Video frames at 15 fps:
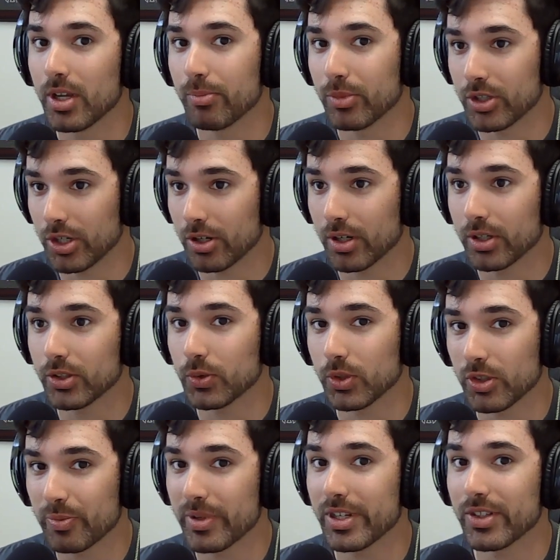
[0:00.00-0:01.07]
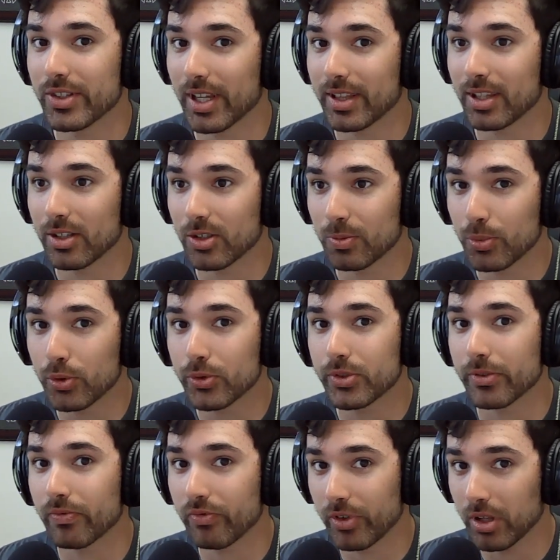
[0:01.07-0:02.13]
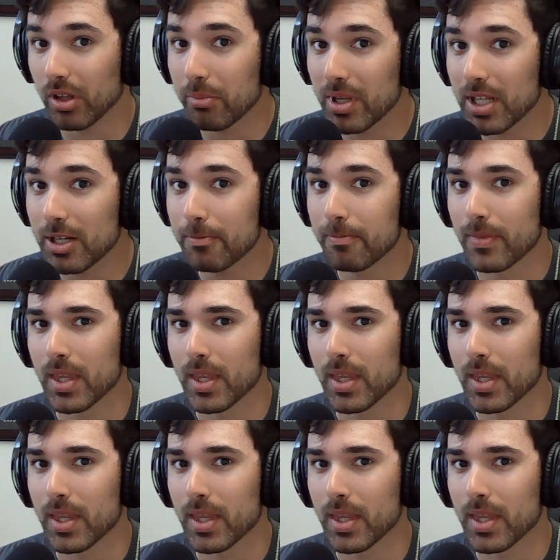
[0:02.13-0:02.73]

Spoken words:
materials, which means that the spools of filament